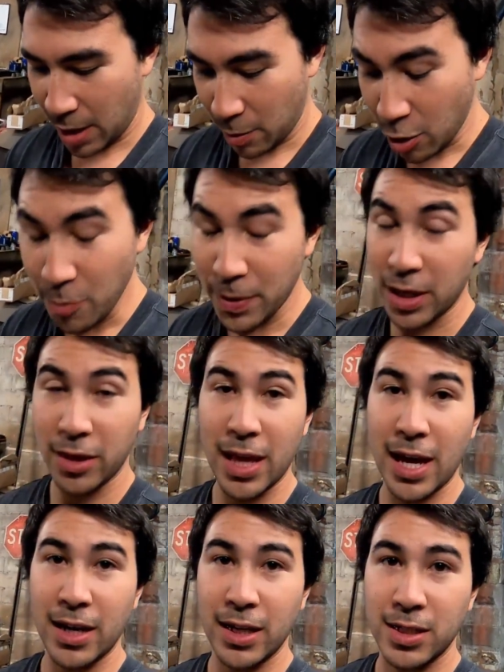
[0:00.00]
I'm hoping
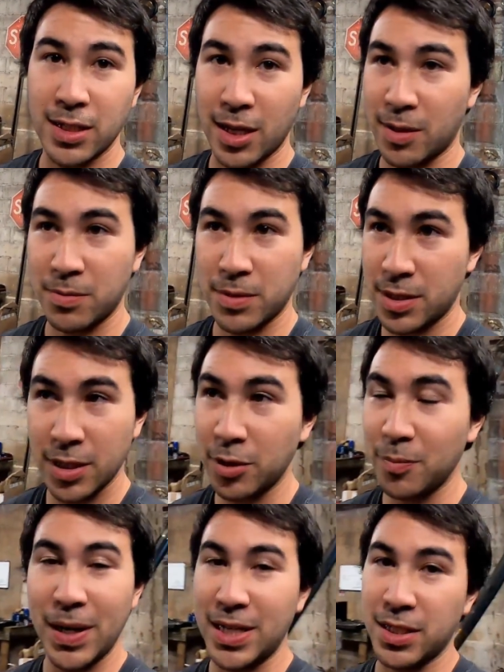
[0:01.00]
that it's like
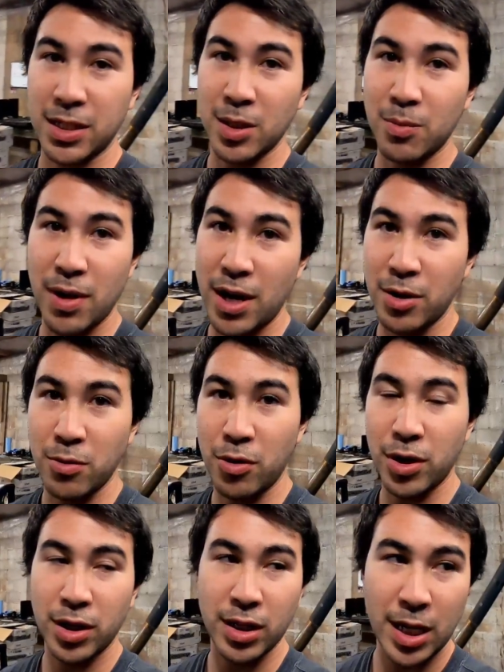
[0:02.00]
still basically brand new oil,